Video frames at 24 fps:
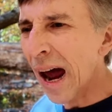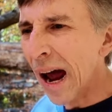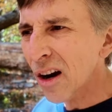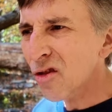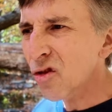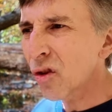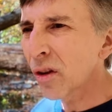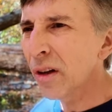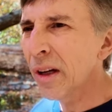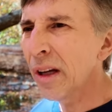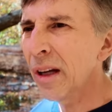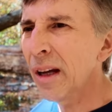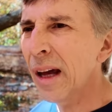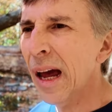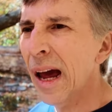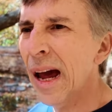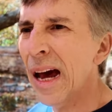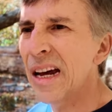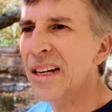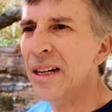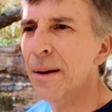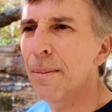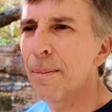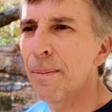actually
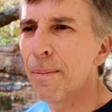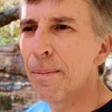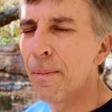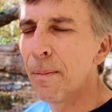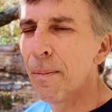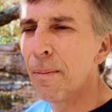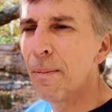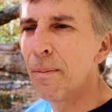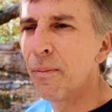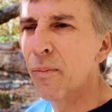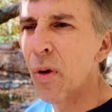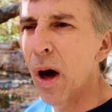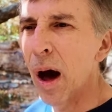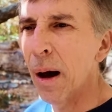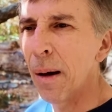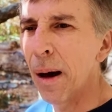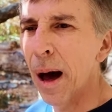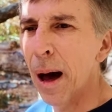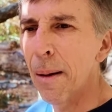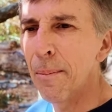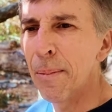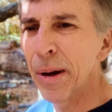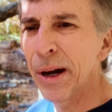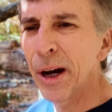has
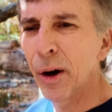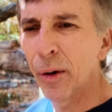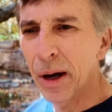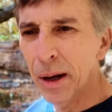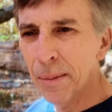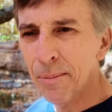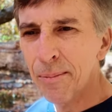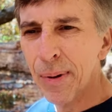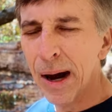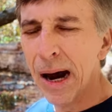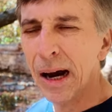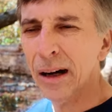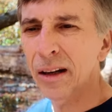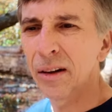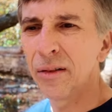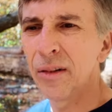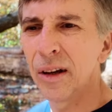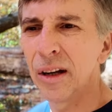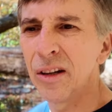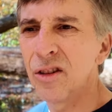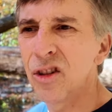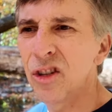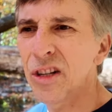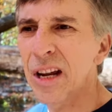a bigger impact
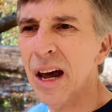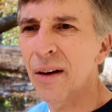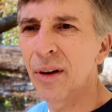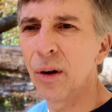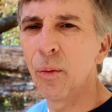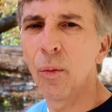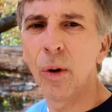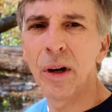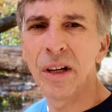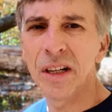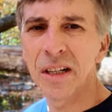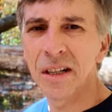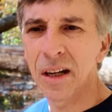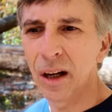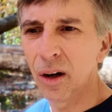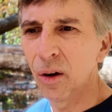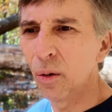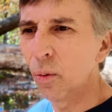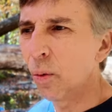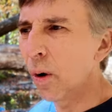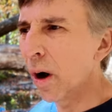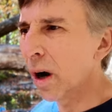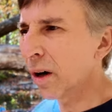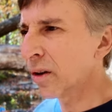than just having one
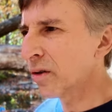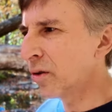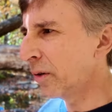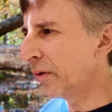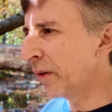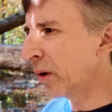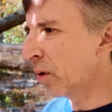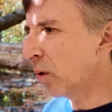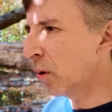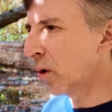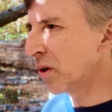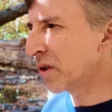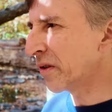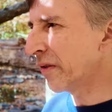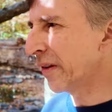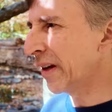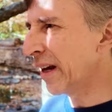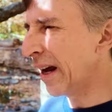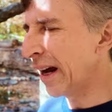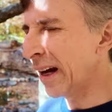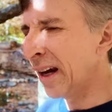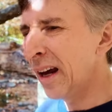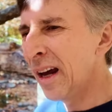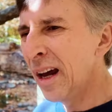single walk during the course of
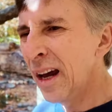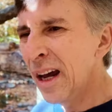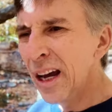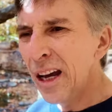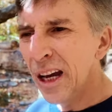the day.